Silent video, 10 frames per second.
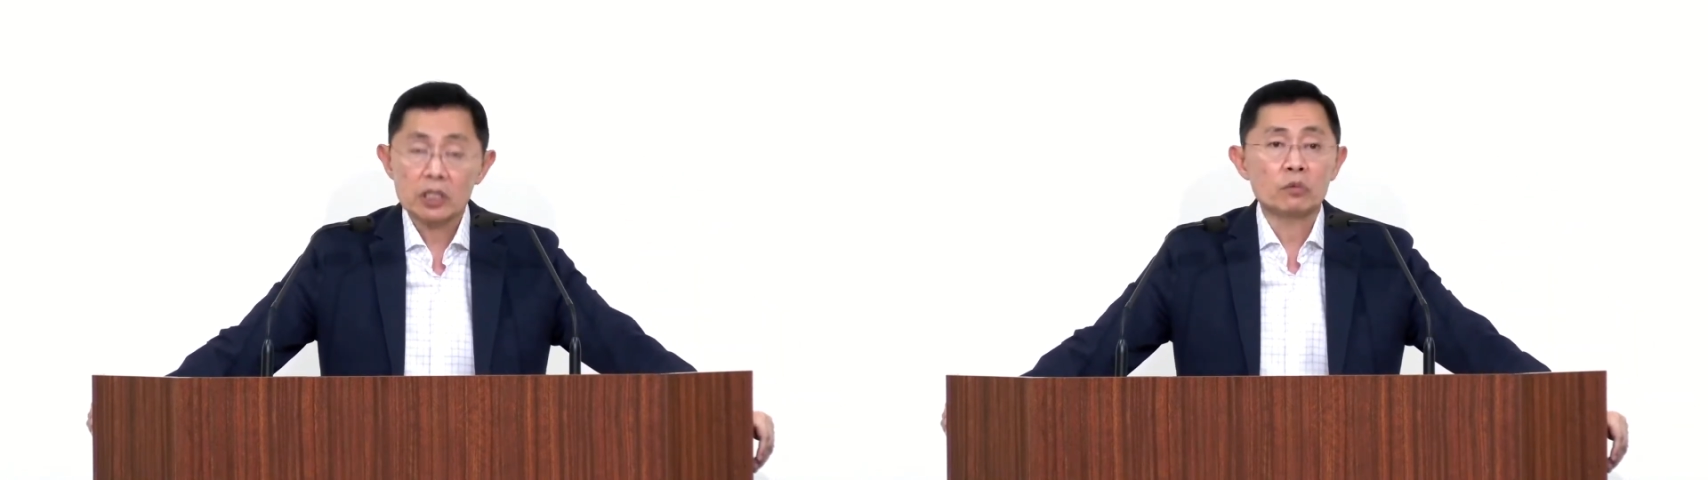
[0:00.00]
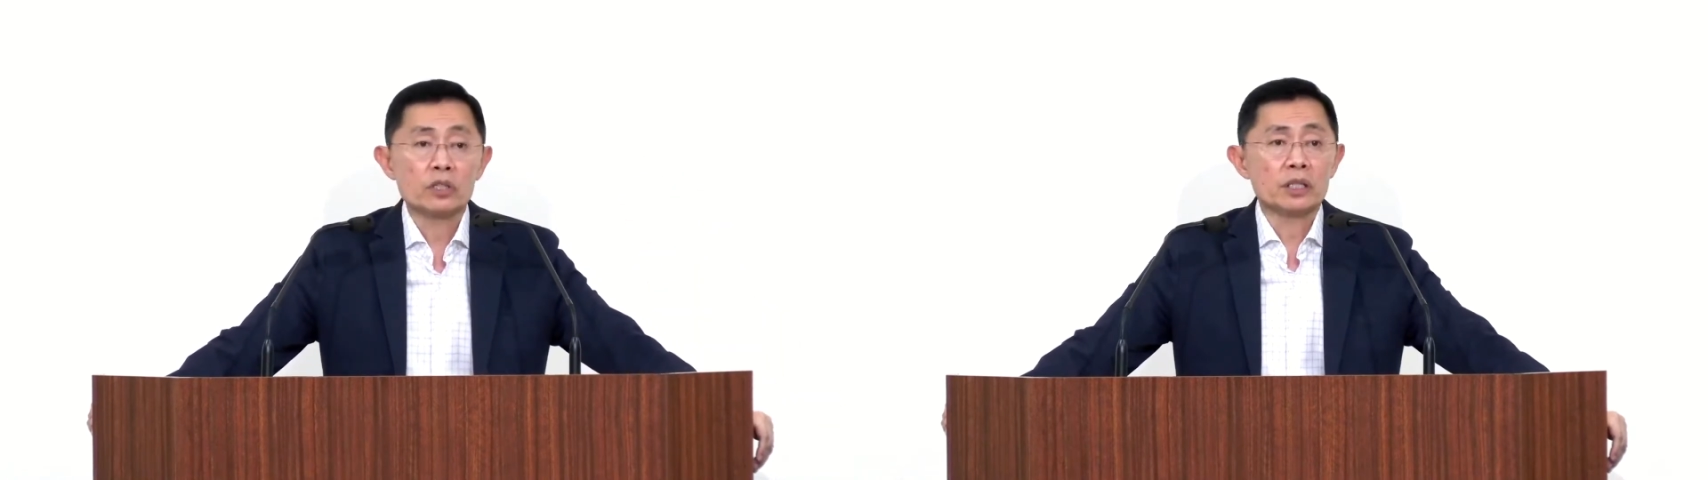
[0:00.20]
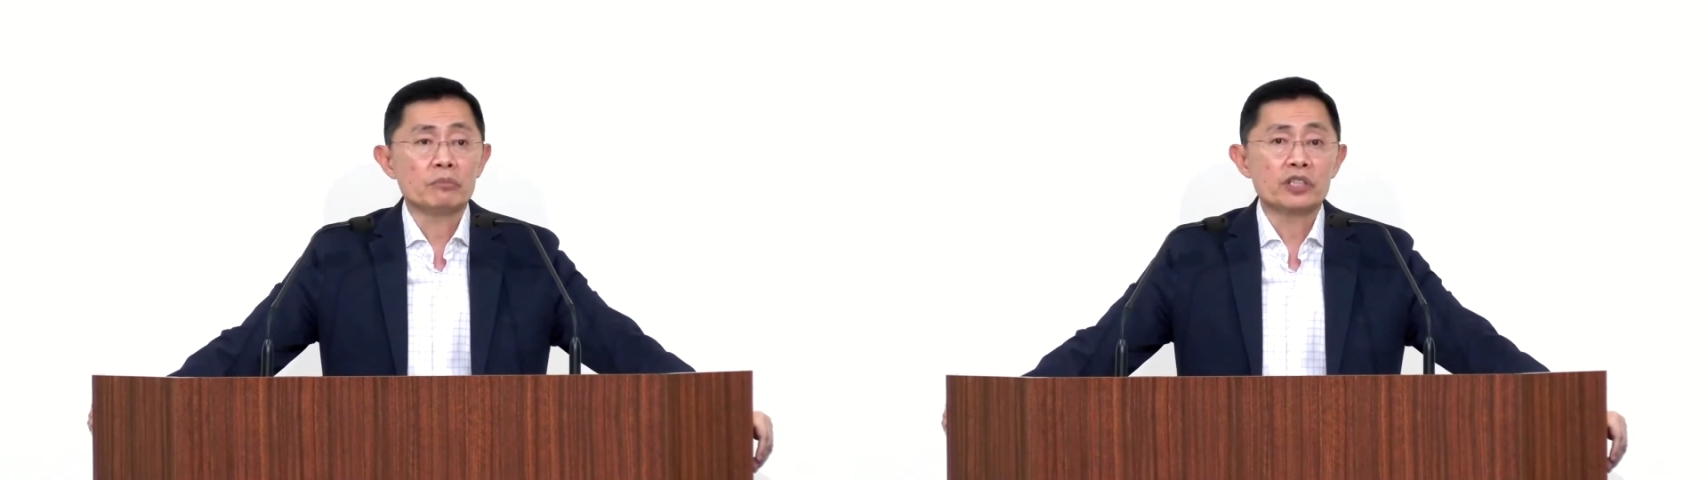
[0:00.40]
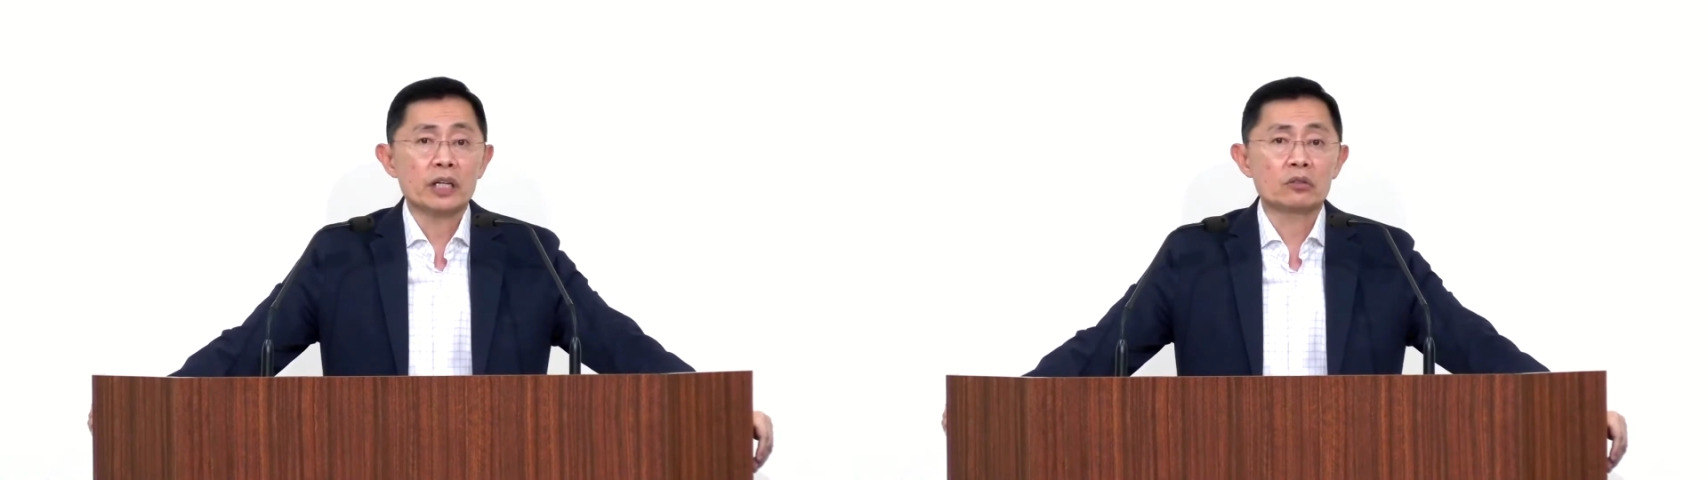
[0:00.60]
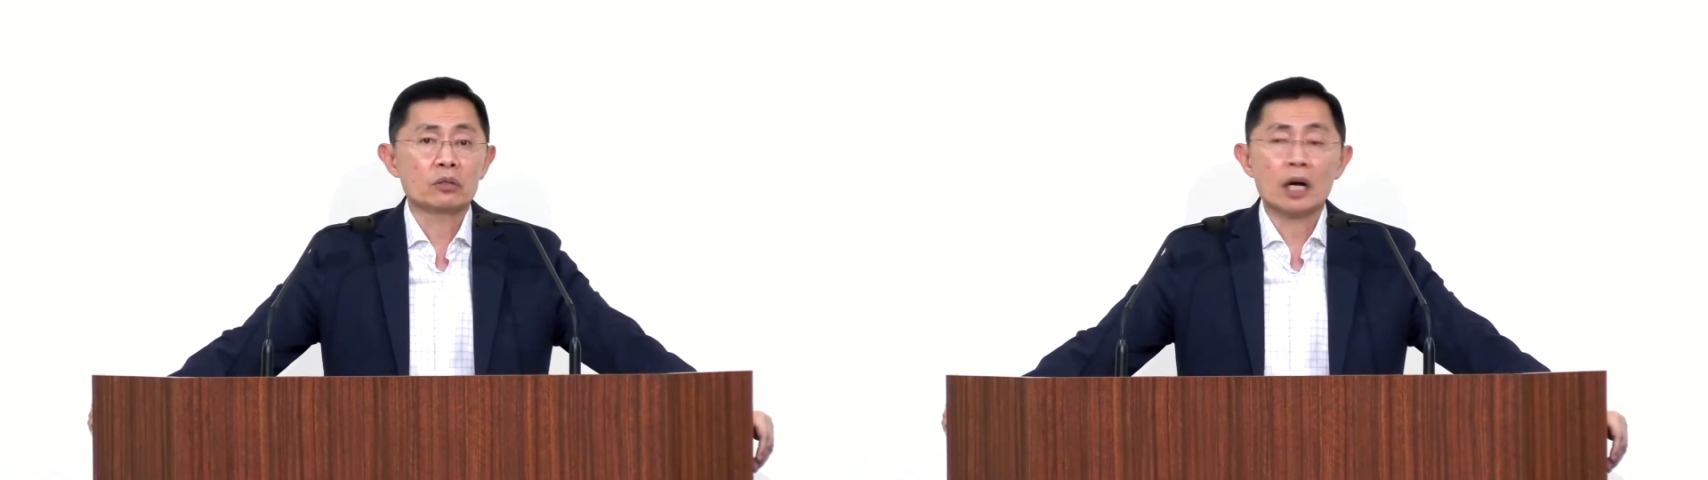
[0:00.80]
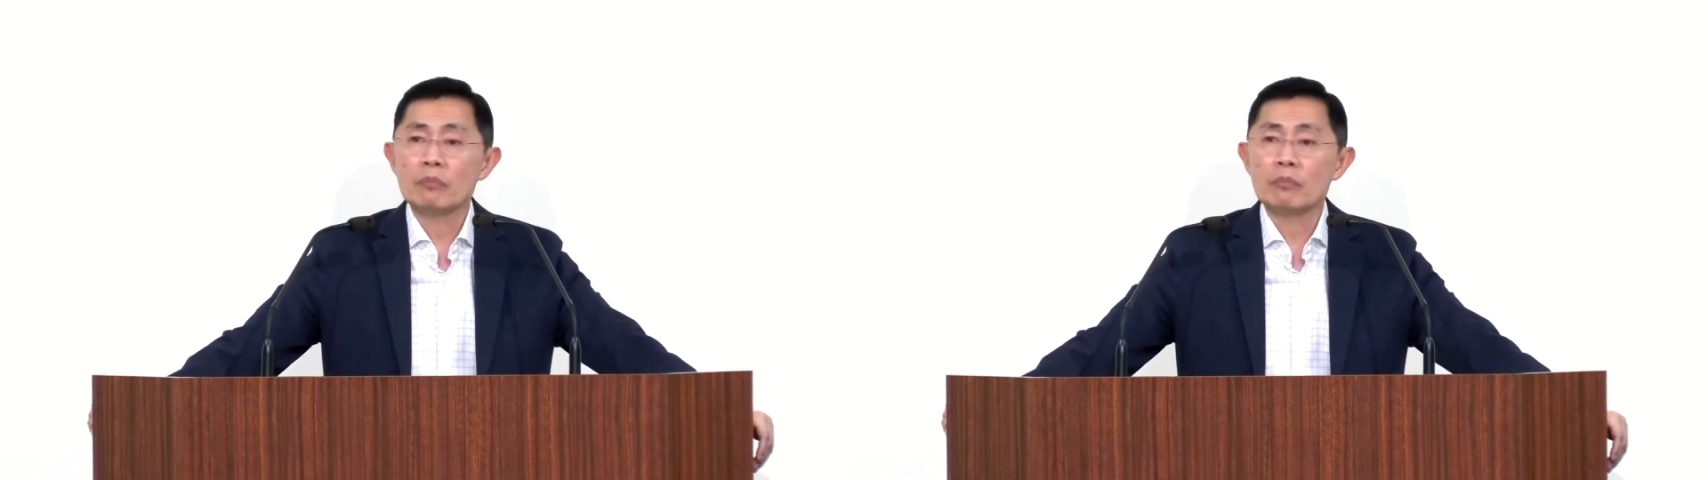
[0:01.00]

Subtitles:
person was subject